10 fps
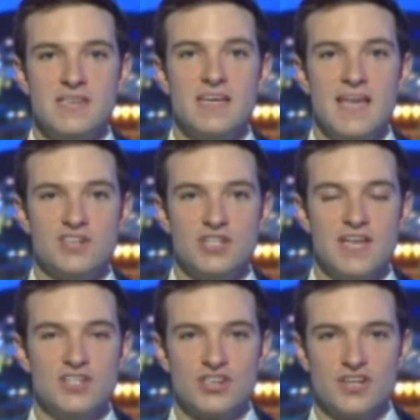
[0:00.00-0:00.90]
and
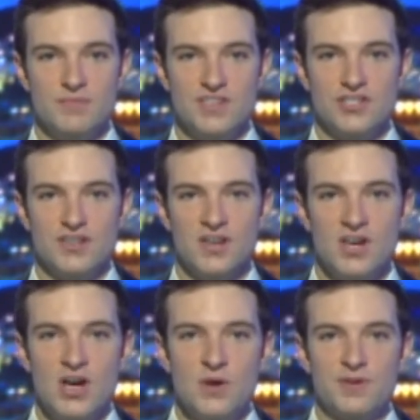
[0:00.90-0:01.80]
Education Commission.
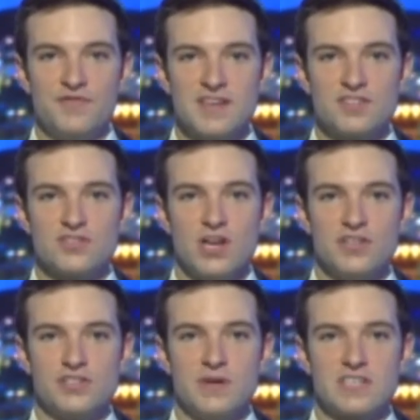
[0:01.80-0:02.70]
Professors
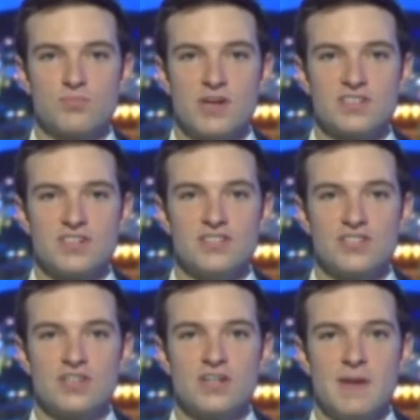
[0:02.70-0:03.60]
also expressed
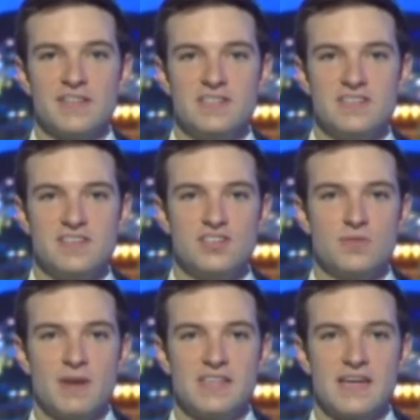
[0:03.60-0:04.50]
concern about the
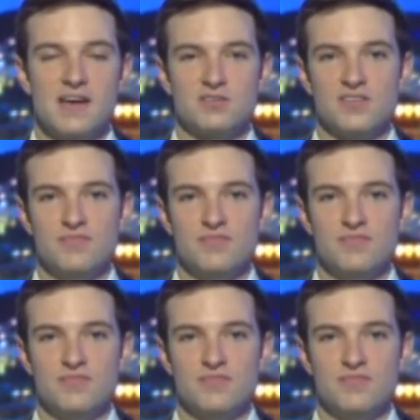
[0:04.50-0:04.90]
decision by the Council of